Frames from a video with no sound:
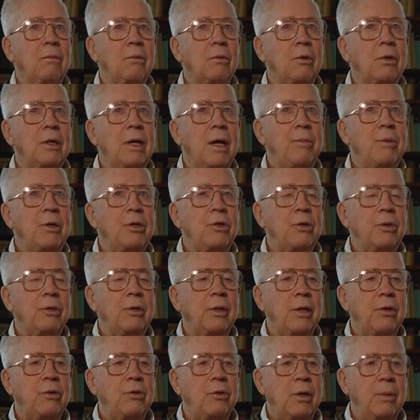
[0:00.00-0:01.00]
the time I took
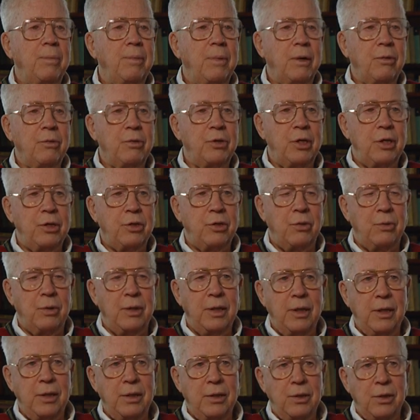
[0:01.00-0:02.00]
that trip, I was just
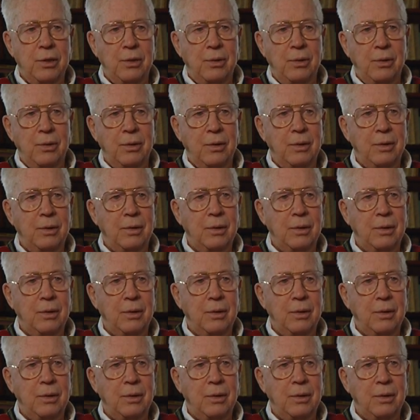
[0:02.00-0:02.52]
20 years old.